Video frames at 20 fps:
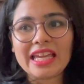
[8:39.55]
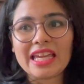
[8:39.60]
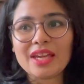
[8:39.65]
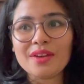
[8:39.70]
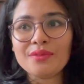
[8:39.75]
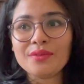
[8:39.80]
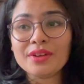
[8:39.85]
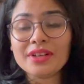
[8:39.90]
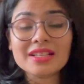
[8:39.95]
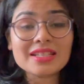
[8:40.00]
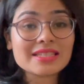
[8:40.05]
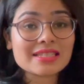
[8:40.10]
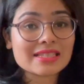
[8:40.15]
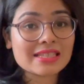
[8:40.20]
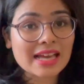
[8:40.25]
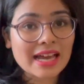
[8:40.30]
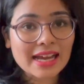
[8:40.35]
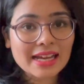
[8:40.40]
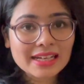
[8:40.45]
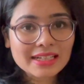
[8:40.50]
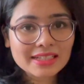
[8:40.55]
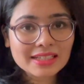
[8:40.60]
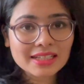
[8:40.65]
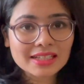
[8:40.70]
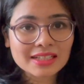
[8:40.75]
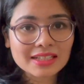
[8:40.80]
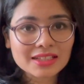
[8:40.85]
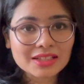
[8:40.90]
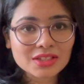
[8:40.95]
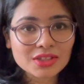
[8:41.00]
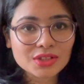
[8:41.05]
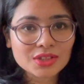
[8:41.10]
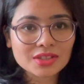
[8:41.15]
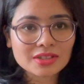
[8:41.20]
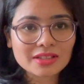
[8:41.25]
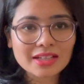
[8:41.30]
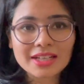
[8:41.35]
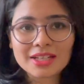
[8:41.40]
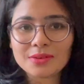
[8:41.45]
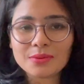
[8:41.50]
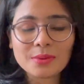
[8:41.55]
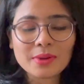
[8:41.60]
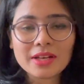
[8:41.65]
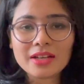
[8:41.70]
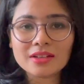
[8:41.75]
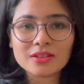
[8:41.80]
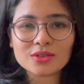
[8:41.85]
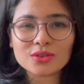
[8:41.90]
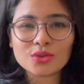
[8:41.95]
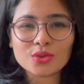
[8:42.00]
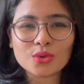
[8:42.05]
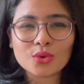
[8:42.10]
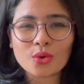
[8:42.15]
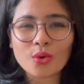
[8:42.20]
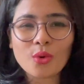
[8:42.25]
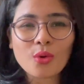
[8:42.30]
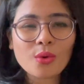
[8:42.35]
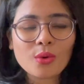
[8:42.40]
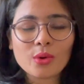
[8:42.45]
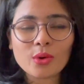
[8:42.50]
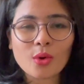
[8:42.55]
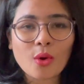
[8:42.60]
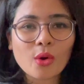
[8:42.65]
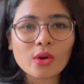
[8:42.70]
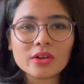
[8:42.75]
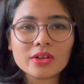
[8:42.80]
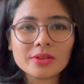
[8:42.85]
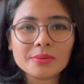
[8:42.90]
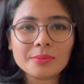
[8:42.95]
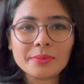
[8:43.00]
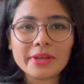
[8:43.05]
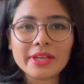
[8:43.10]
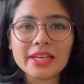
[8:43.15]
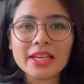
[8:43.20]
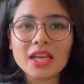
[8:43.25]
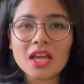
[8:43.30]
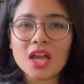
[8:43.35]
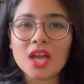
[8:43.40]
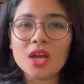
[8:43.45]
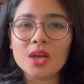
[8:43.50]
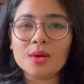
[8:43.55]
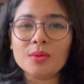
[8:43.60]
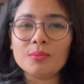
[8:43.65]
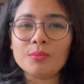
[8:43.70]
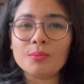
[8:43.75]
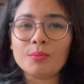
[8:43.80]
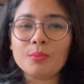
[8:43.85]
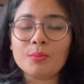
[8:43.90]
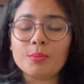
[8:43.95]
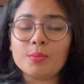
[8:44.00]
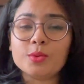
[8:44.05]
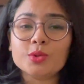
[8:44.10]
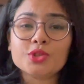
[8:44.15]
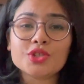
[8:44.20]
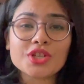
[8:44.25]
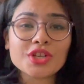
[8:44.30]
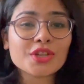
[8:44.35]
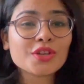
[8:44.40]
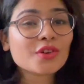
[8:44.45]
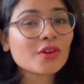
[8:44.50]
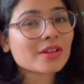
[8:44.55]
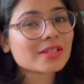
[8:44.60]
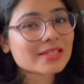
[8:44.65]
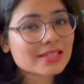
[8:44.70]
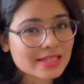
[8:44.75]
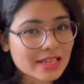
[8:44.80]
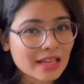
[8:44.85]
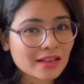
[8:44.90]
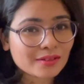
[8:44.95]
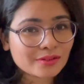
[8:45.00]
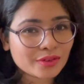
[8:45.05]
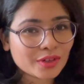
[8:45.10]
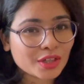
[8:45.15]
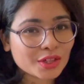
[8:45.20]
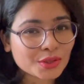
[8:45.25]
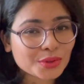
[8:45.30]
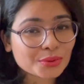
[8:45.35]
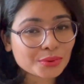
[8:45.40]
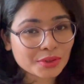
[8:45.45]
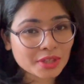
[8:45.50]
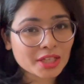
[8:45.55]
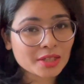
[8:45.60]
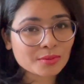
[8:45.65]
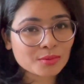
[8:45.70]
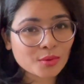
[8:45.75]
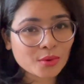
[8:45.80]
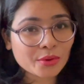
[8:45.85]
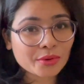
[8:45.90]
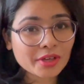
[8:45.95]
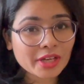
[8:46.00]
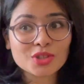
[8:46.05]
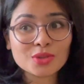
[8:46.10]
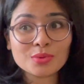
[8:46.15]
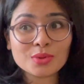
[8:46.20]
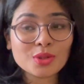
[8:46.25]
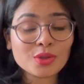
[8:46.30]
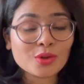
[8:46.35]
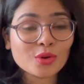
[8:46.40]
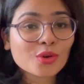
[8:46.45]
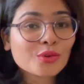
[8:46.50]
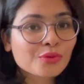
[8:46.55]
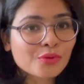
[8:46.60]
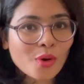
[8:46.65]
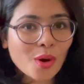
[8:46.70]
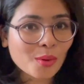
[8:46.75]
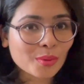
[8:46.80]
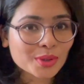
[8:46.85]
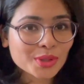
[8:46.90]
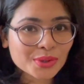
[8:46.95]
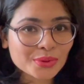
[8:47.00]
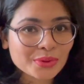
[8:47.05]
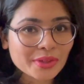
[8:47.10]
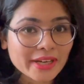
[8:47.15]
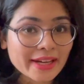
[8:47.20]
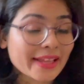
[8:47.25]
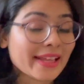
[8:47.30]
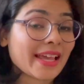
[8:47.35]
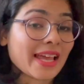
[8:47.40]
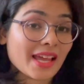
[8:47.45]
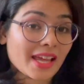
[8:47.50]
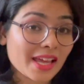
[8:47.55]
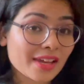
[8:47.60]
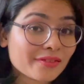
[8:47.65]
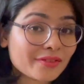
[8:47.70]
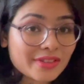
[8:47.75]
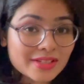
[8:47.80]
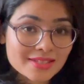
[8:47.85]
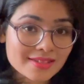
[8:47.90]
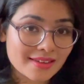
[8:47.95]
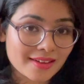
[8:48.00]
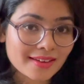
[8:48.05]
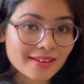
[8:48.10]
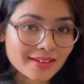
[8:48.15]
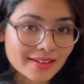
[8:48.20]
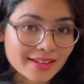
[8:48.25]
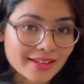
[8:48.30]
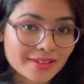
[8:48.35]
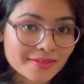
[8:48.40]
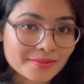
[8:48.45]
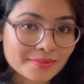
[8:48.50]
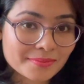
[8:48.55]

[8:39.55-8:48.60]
If it is that, it will no longer be pushing yourself to read more. You would look forward to reading every single day.